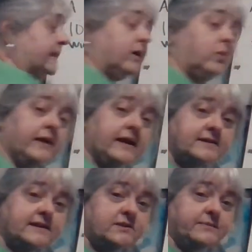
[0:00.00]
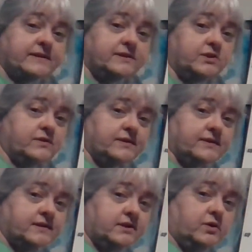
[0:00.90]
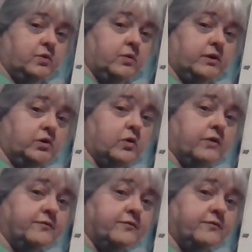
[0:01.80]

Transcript: Now, what I teach my students to do, when you are